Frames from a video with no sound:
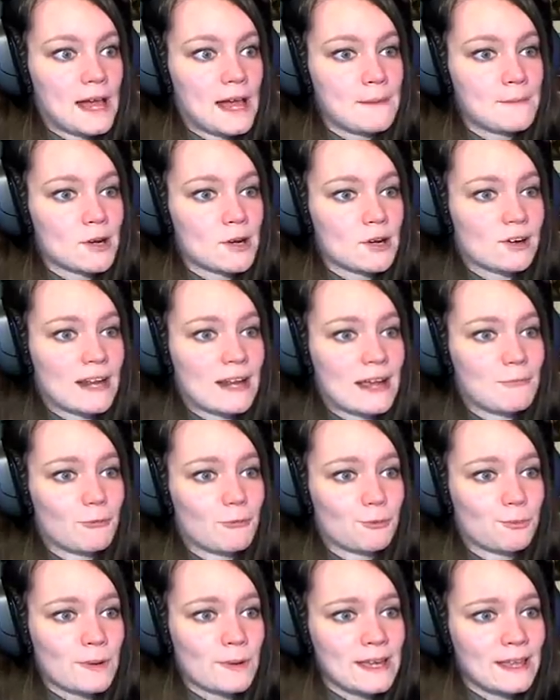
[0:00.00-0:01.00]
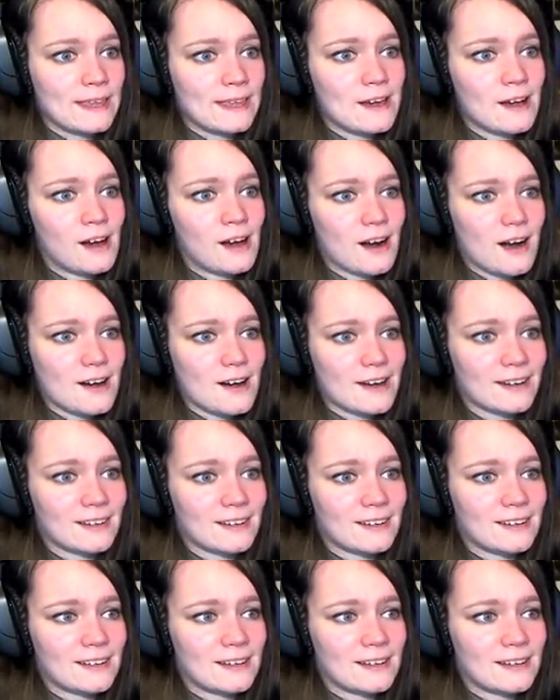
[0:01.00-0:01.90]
I murdered him really hard.